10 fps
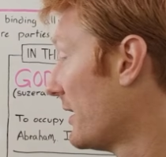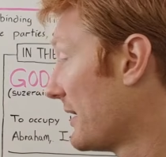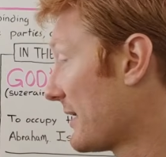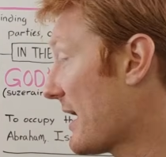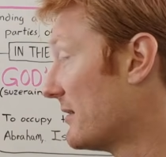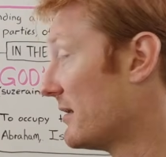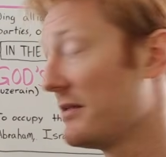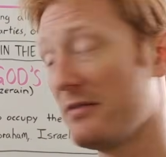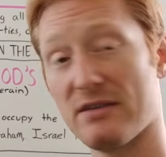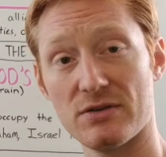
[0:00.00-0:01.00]
again,
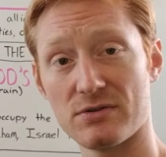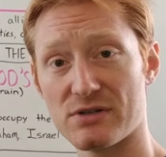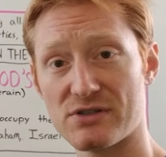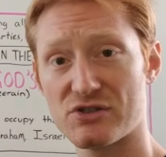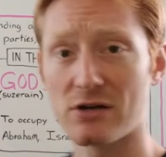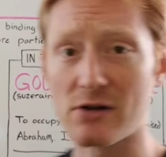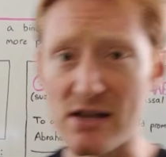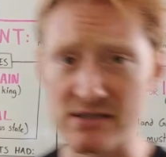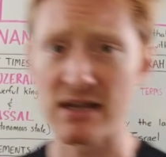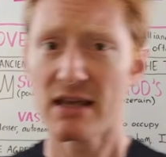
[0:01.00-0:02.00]
the suzerain's
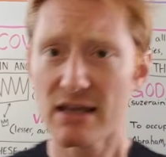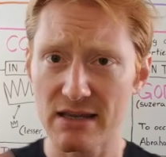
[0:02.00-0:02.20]
generosity.